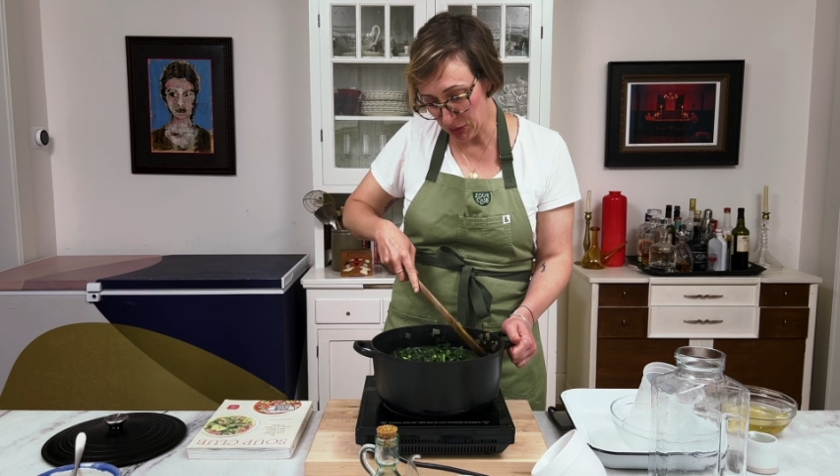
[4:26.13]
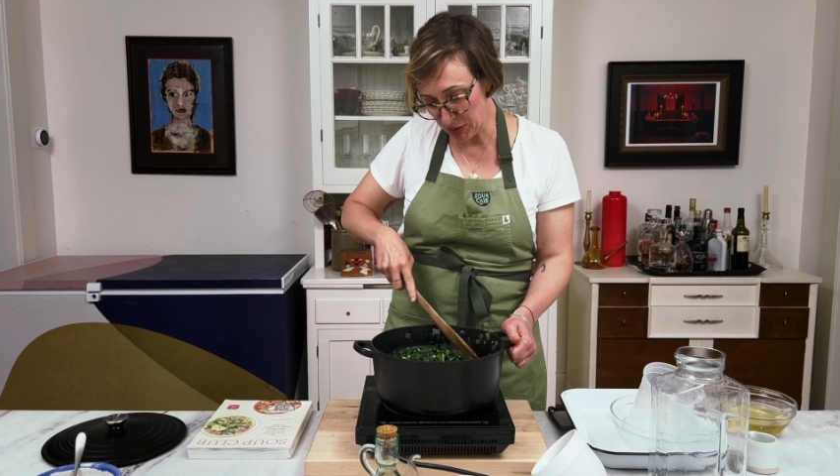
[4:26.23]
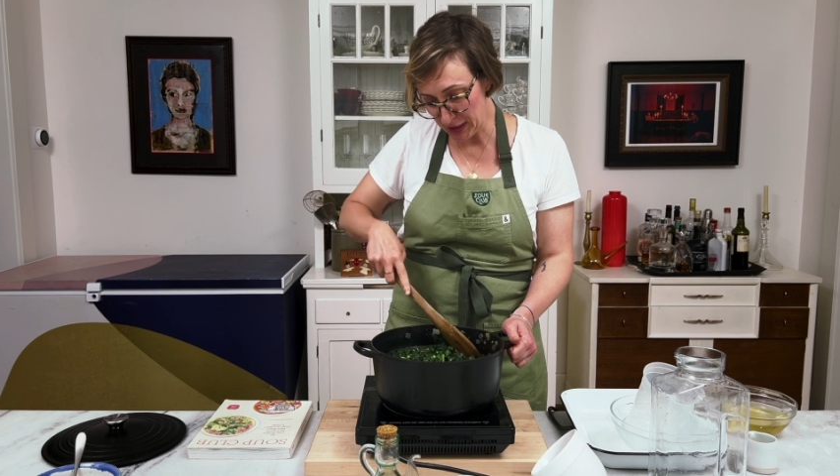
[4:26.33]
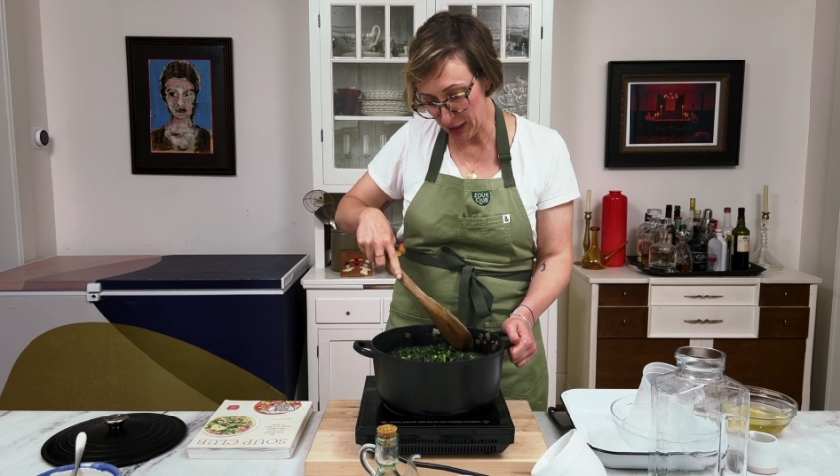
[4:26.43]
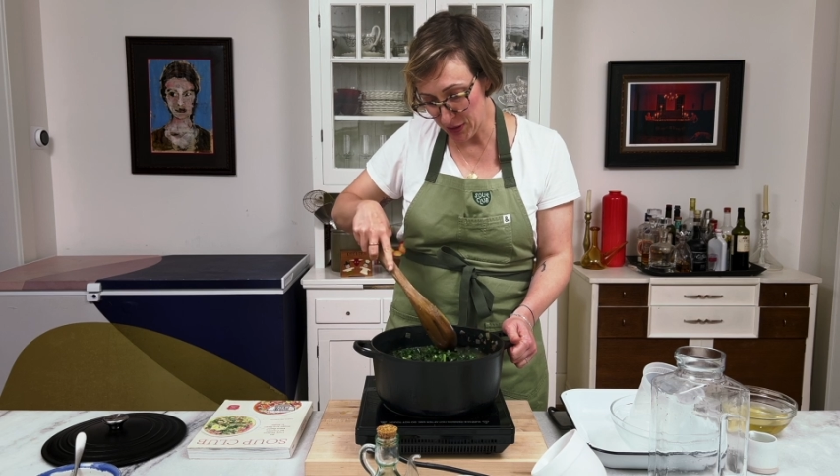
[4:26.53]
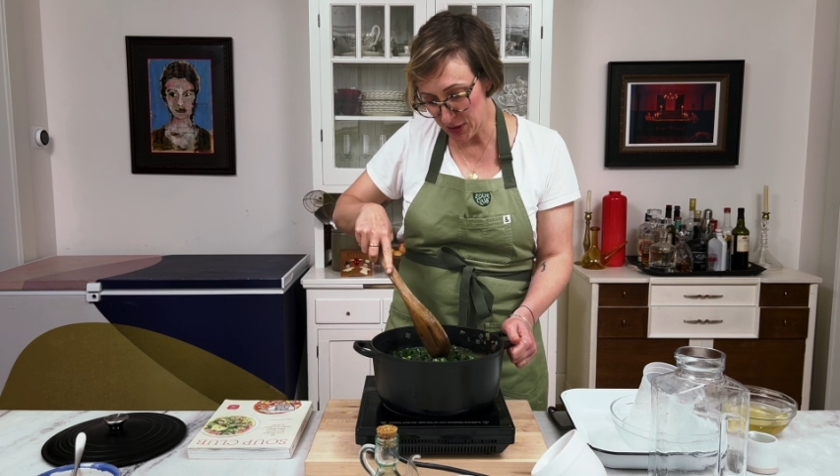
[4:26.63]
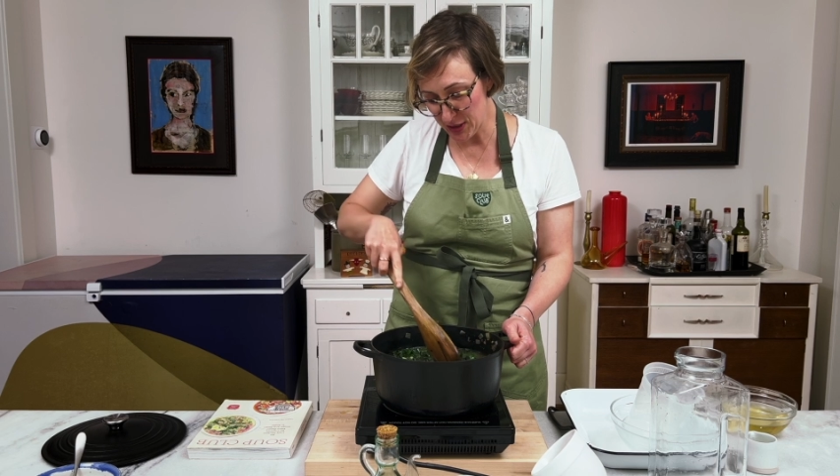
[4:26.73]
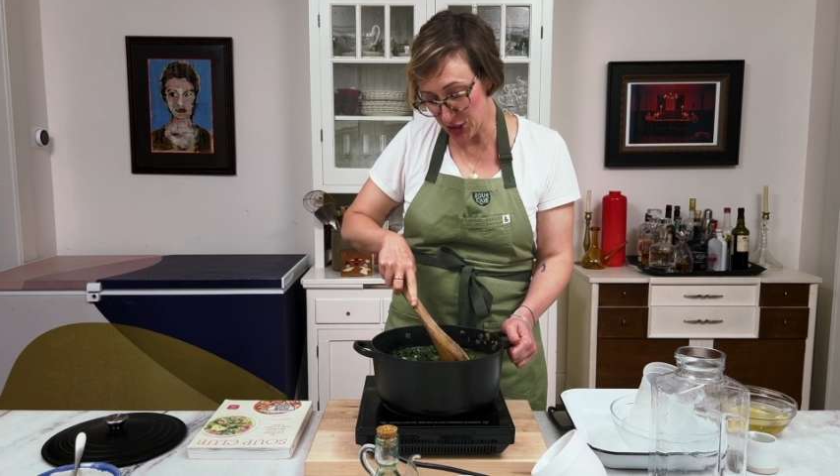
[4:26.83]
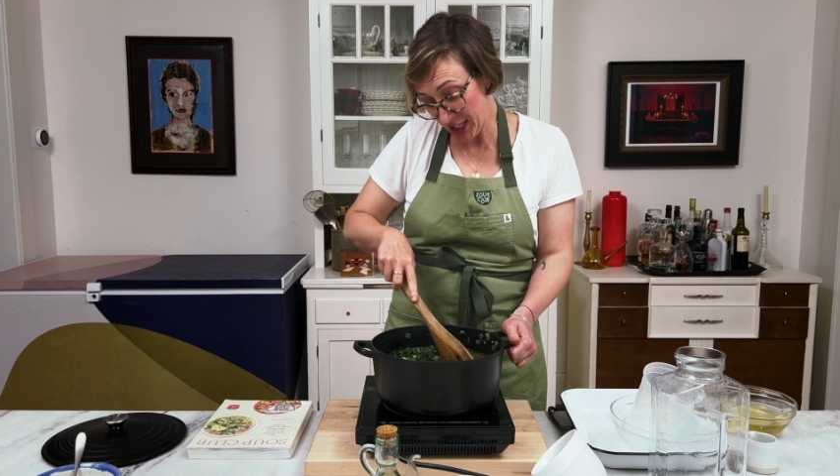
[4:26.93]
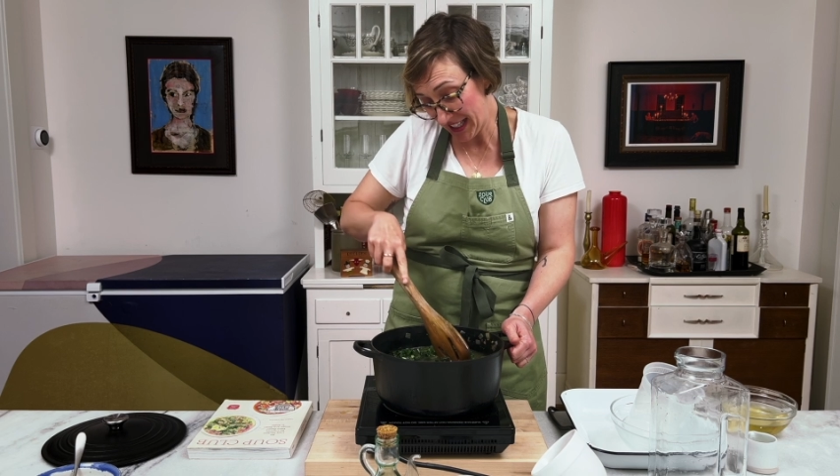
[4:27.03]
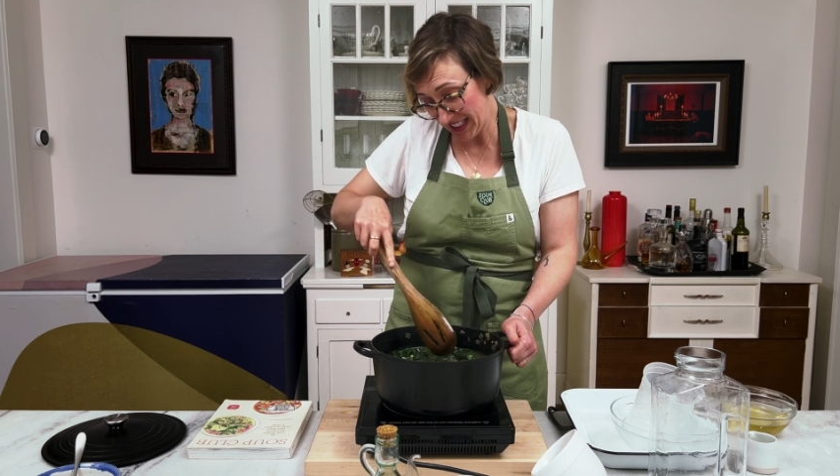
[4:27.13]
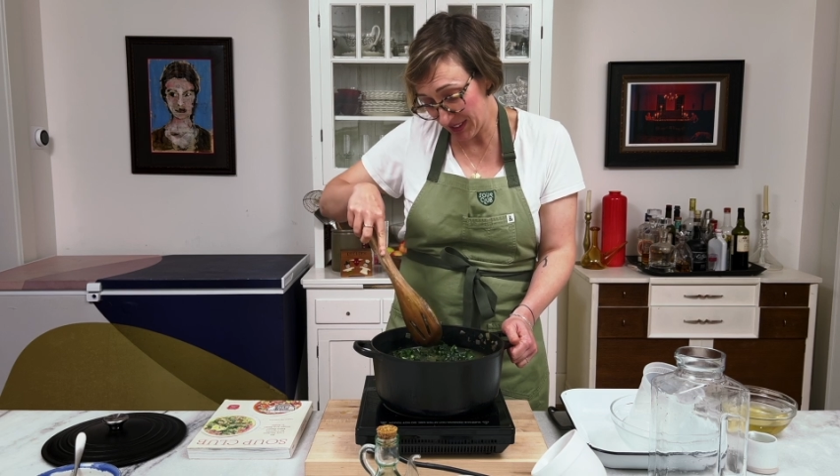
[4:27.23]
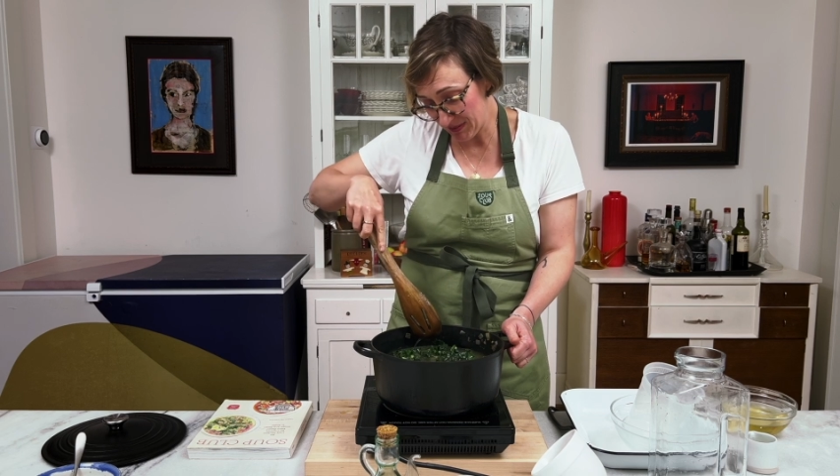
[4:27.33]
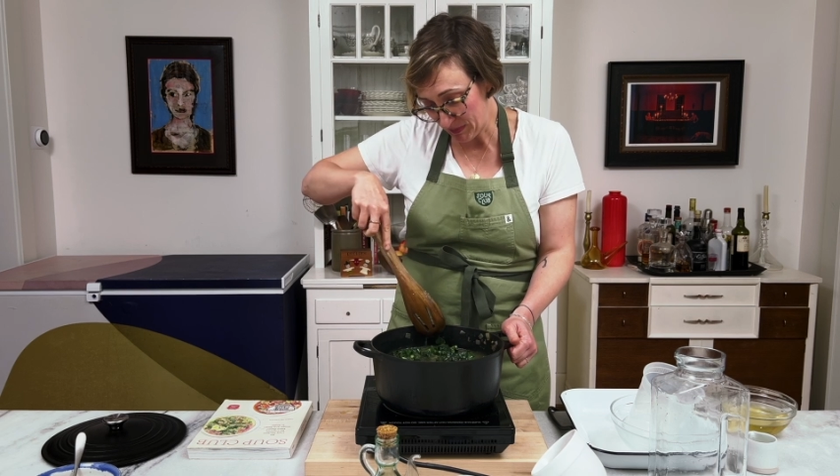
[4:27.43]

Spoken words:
but without the chicken.